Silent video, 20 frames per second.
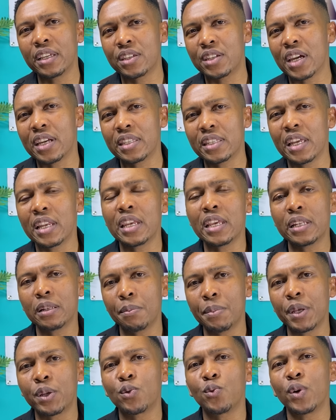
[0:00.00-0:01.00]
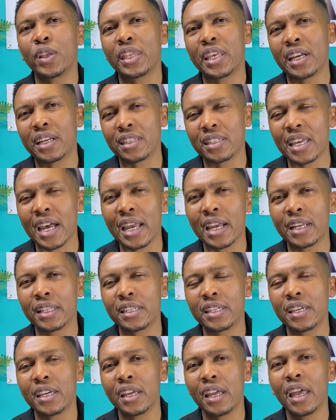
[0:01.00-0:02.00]
just a little bit with
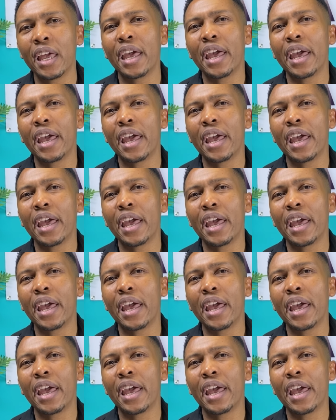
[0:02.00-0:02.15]
anxiety